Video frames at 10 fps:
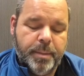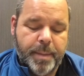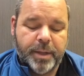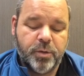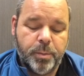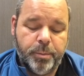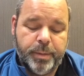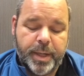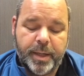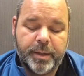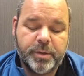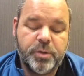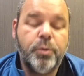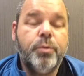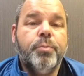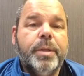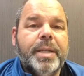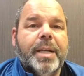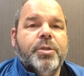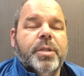Manitoba, we had a student
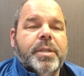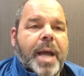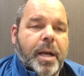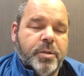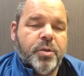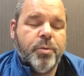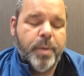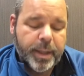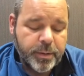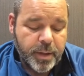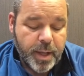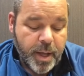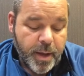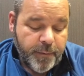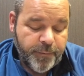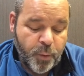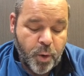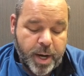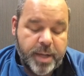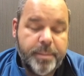retention tax credit
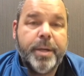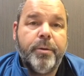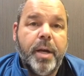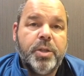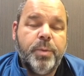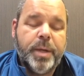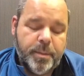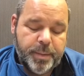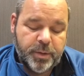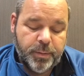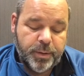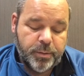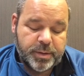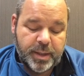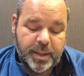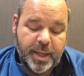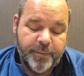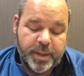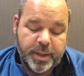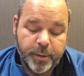for anybody who graduated between those
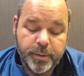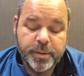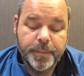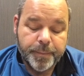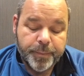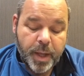11 years.